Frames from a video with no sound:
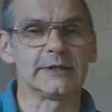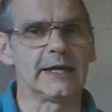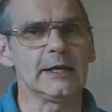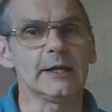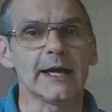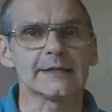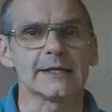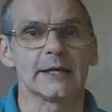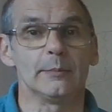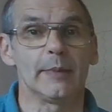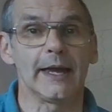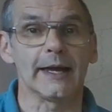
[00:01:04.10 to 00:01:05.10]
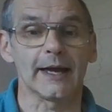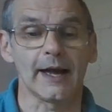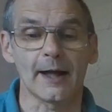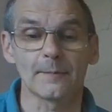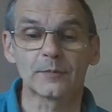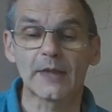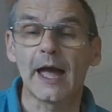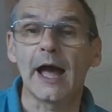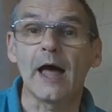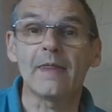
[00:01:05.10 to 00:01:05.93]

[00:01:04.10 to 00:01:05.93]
he getting bigger? And